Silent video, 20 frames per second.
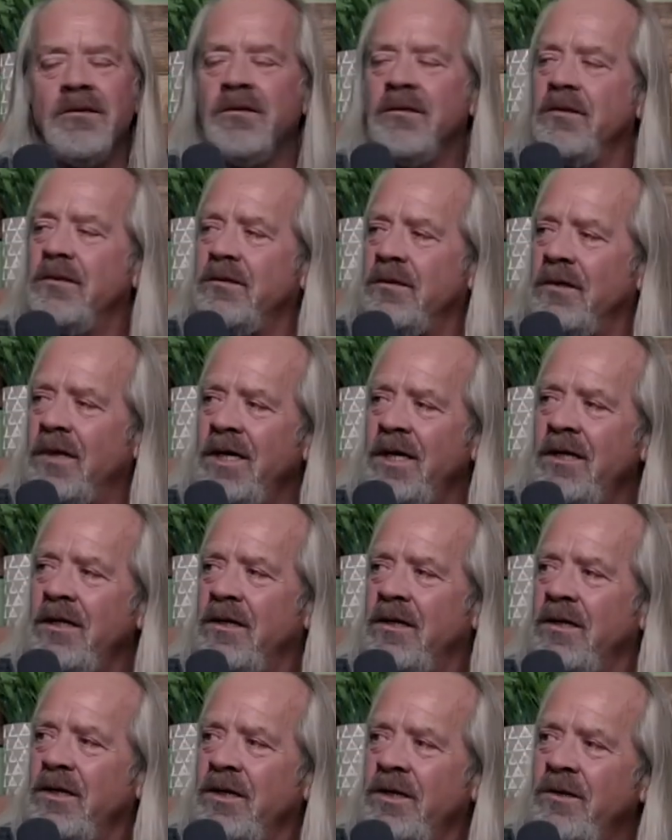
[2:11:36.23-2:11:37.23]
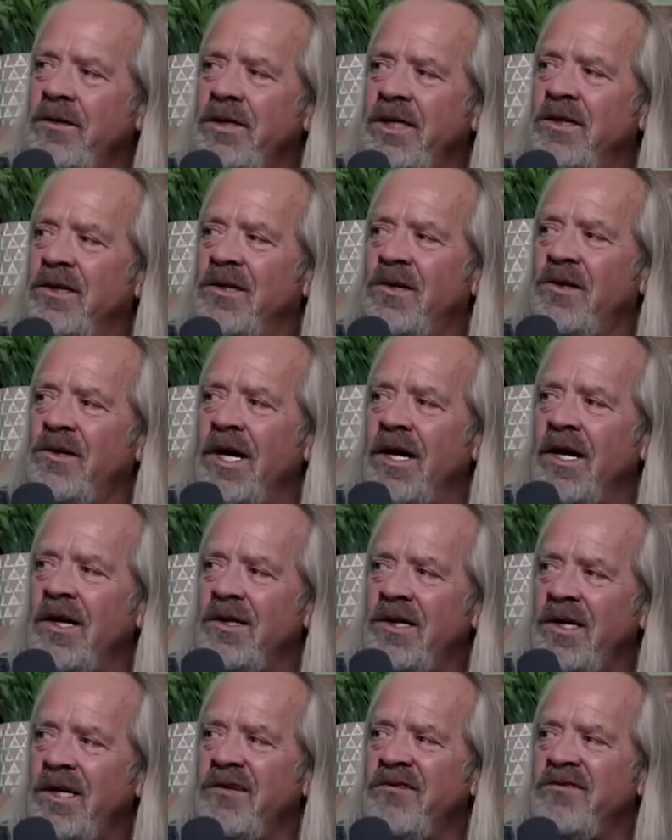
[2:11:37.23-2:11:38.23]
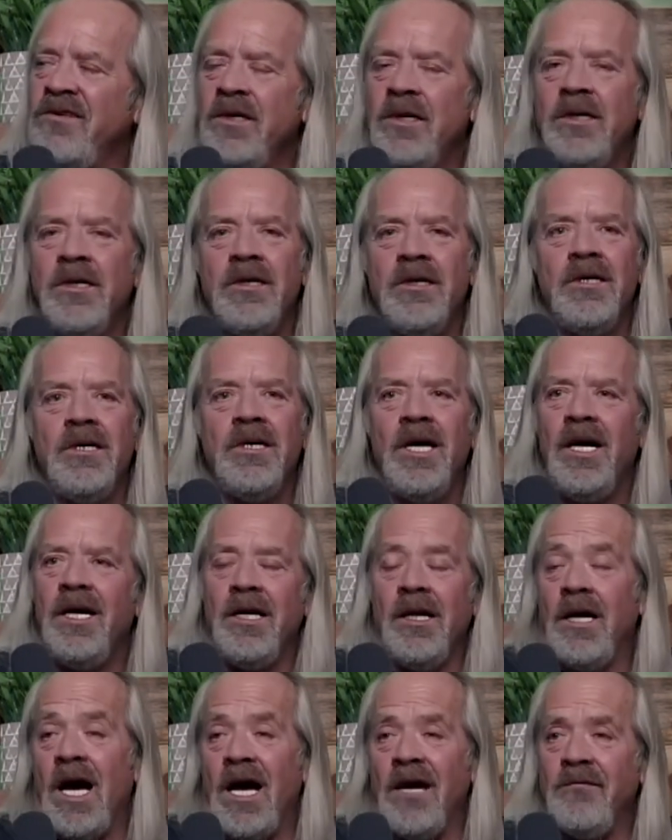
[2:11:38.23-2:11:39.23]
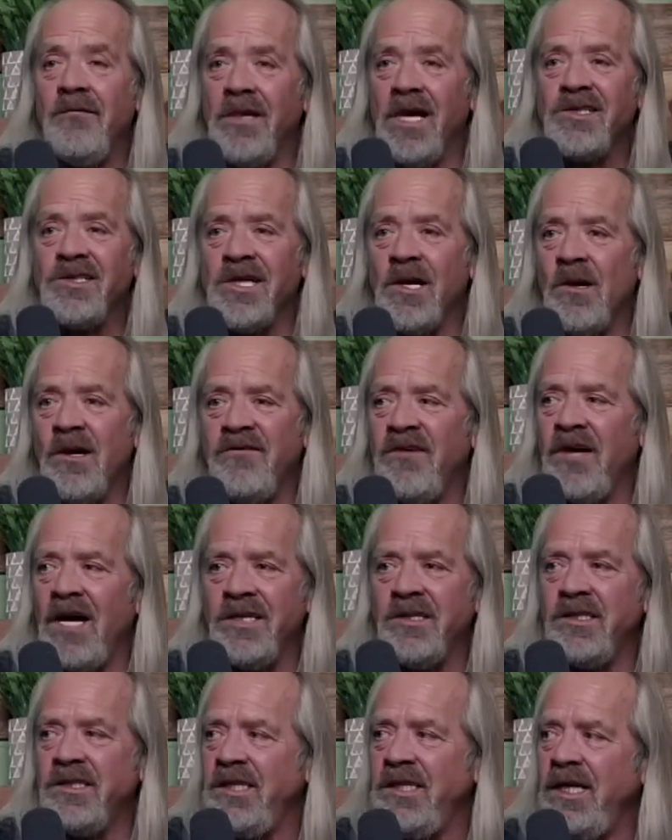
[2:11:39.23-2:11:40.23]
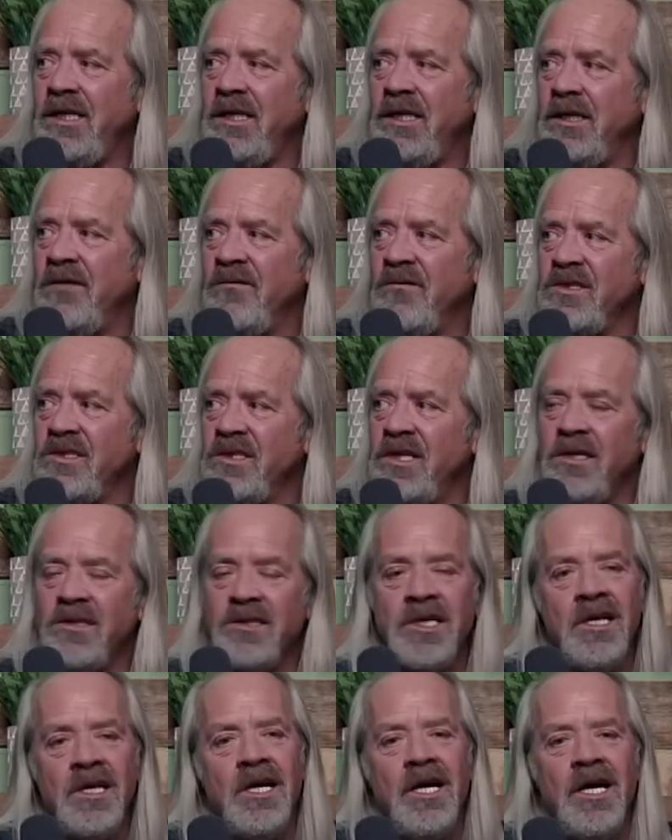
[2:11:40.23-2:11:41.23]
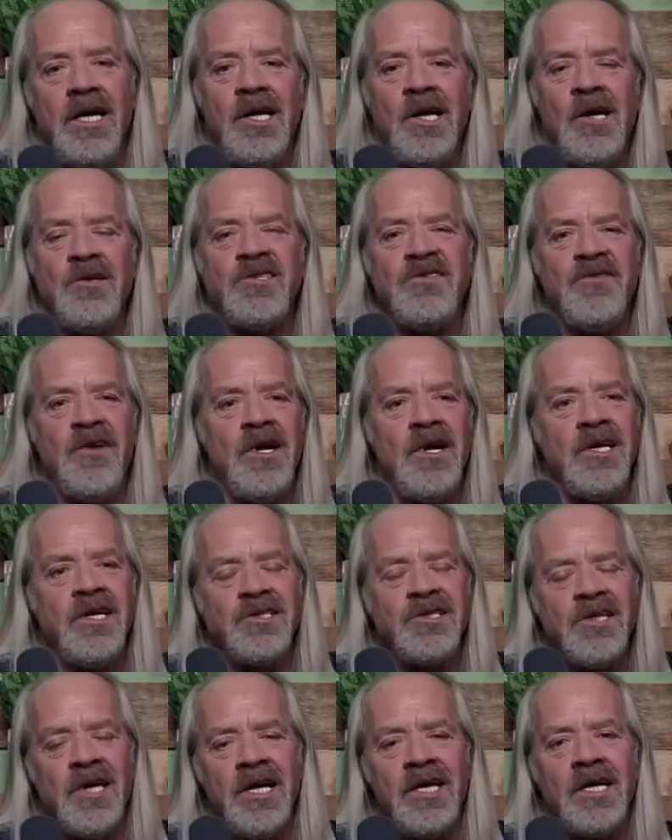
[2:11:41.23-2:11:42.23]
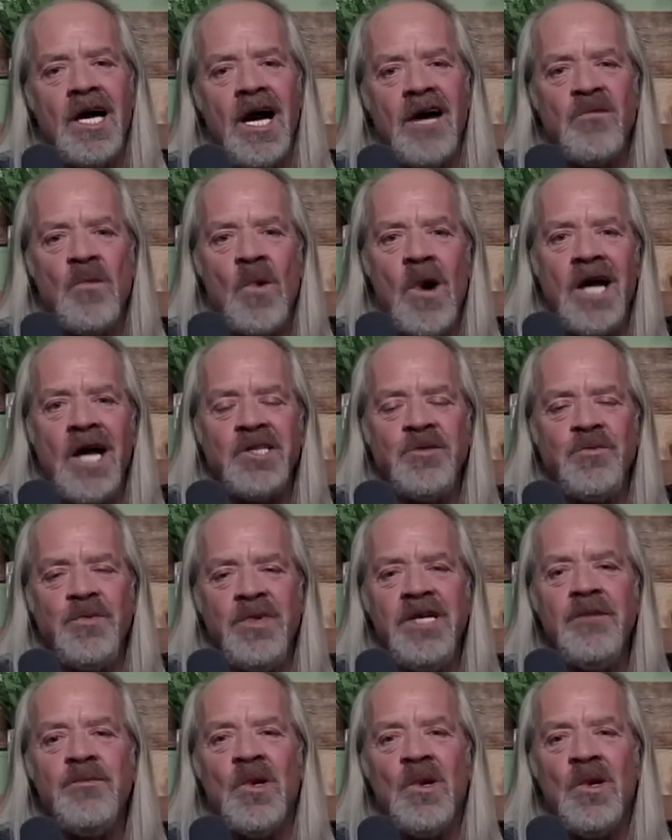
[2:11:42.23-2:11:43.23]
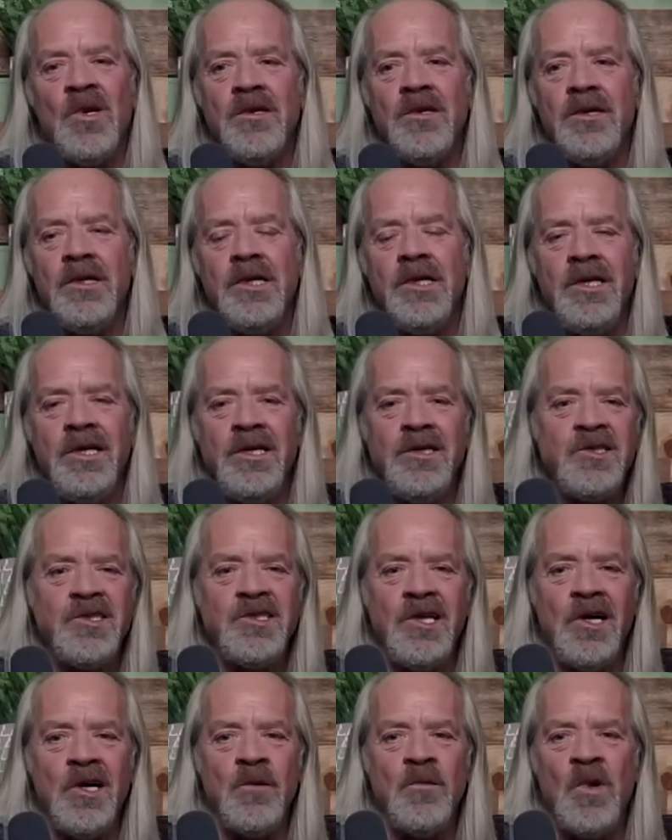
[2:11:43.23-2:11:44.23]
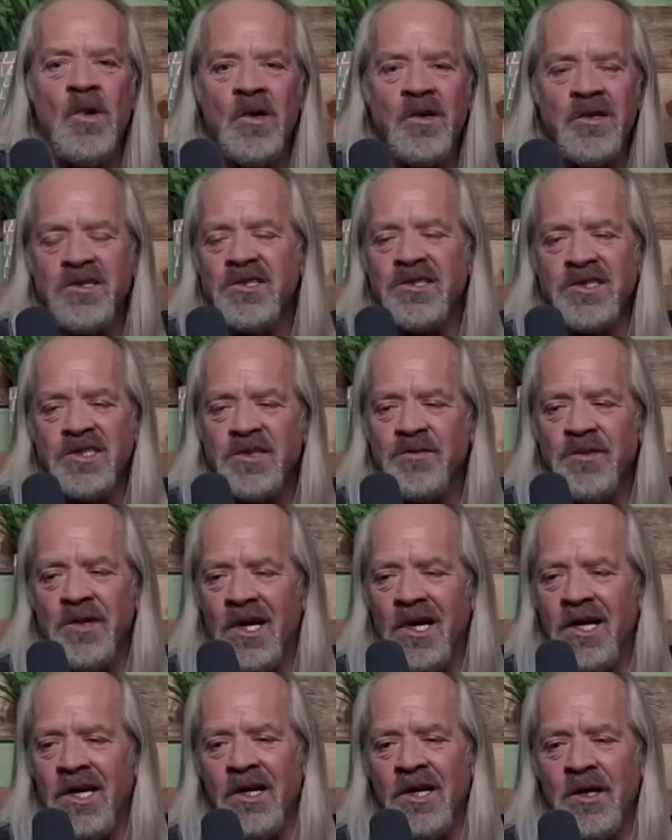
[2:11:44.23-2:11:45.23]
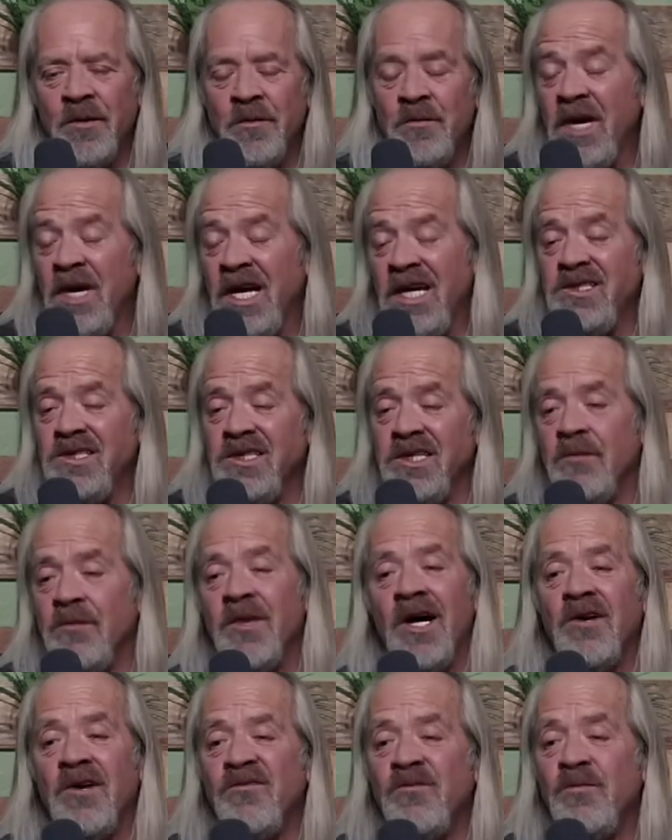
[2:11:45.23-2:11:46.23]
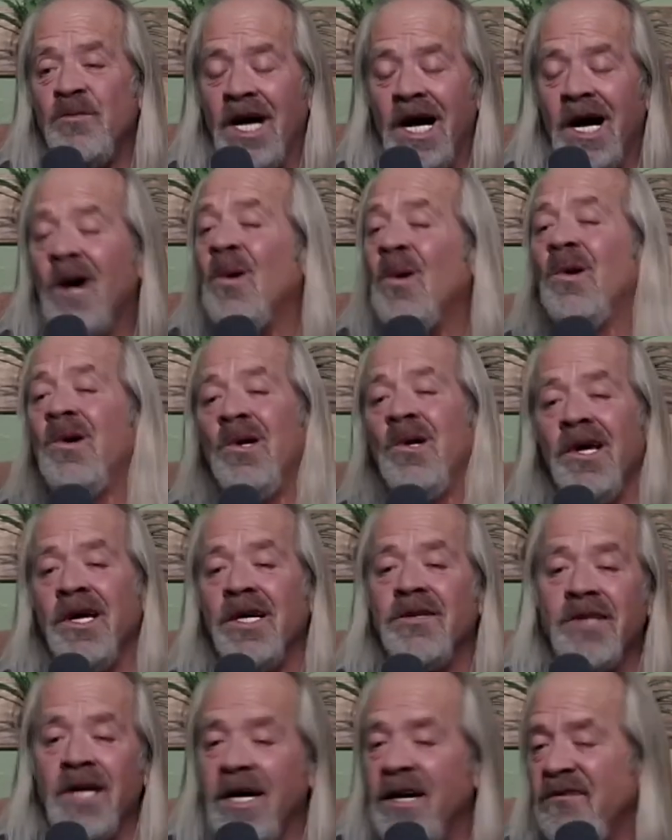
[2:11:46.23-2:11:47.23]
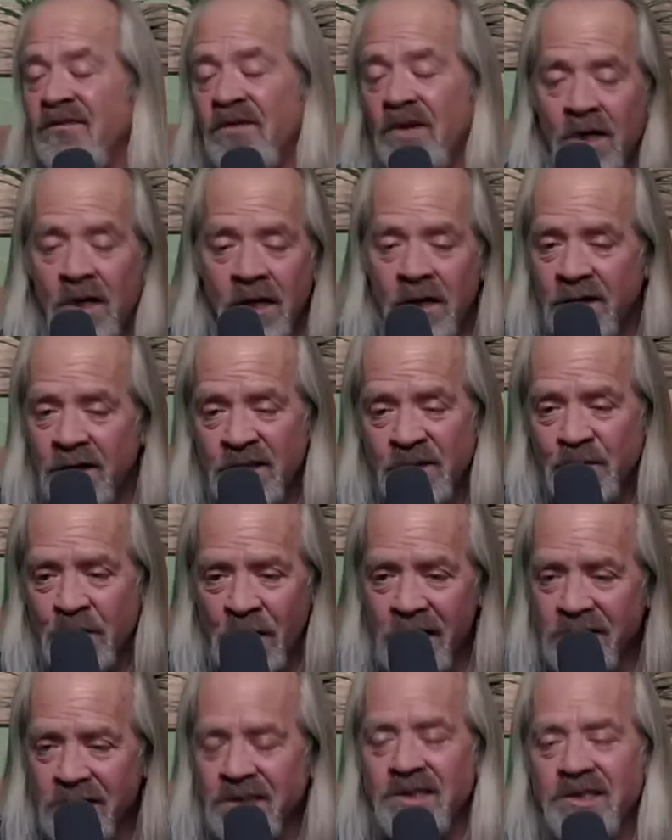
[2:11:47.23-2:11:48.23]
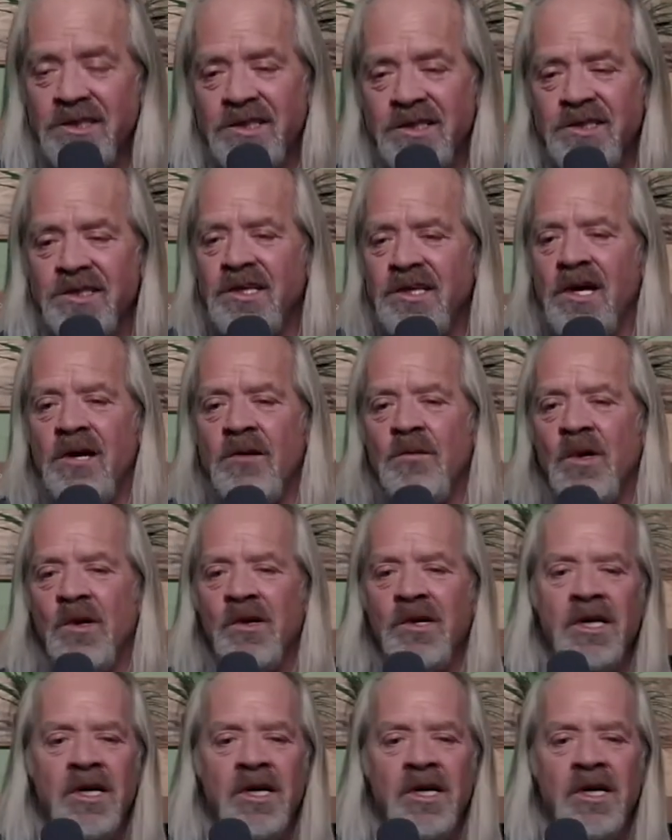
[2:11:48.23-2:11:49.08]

right? You need to learn how to live. And that's how I've had to take it ever since. And, you know, it's funny. It's like I've watched people in ceremonies display an amazing amount of power. Like they have this presence in ceremony.